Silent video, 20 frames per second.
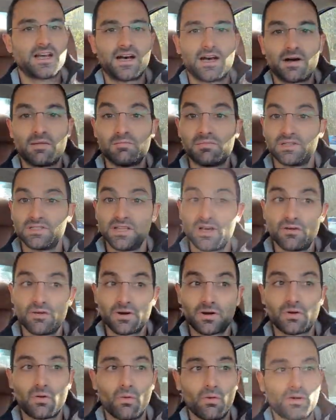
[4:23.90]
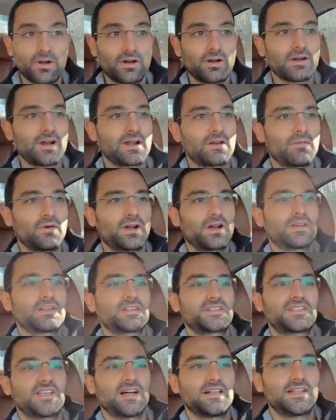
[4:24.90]
it's below a quarter. I don't wanna
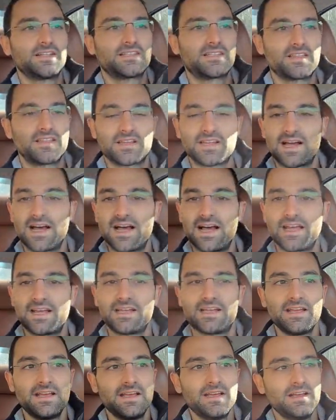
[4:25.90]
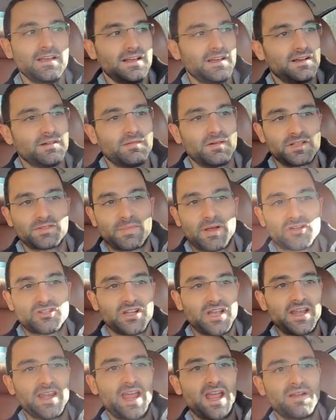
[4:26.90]
sell it to the guy,
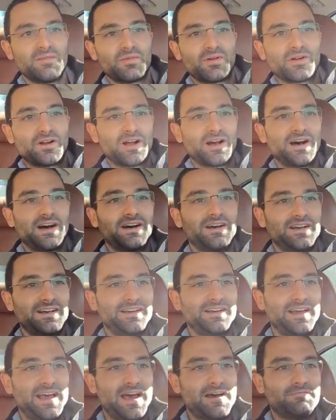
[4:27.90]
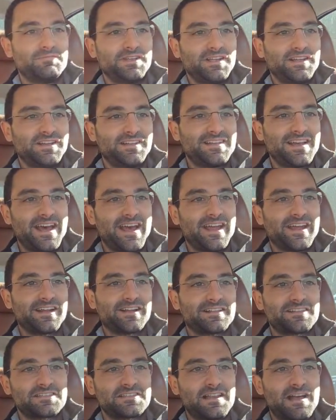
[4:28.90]
especially a neighbor, empty tank
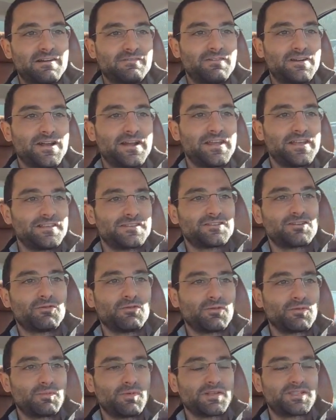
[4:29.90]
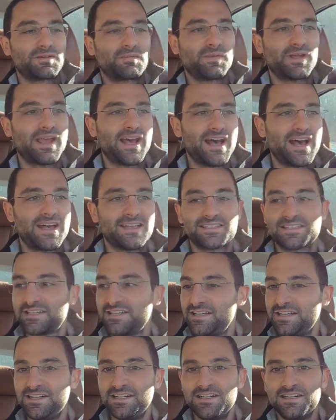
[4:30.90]
and stuff, right? So we'll put some gas
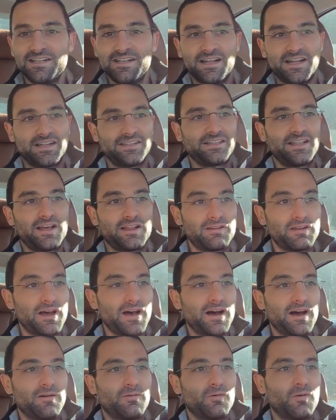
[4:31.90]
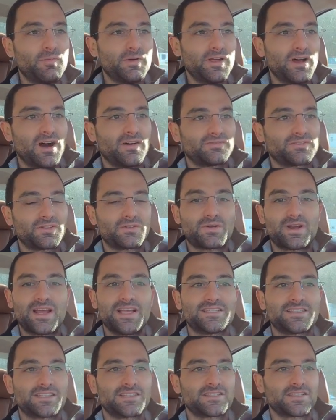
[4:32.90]
and then we'll be off to the
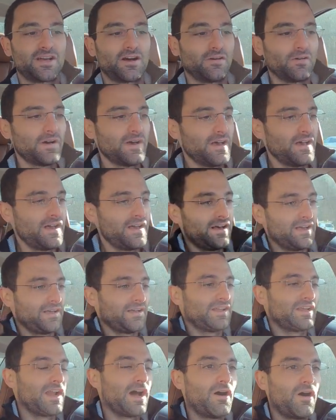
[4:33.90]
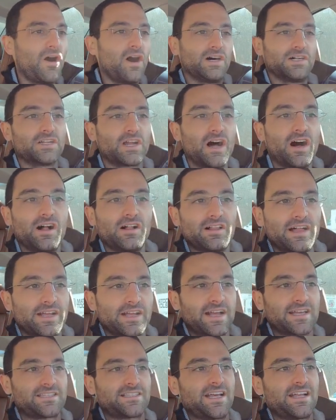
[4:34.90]
races. So, you know, all in all, like
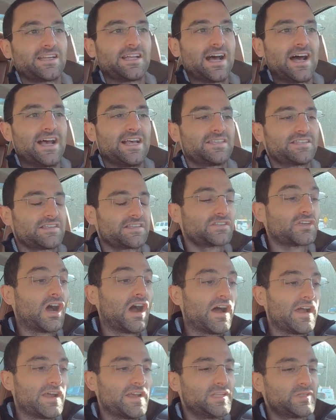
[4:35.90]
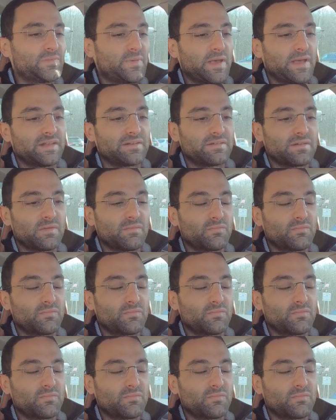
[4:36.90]
I said, guys, this car has been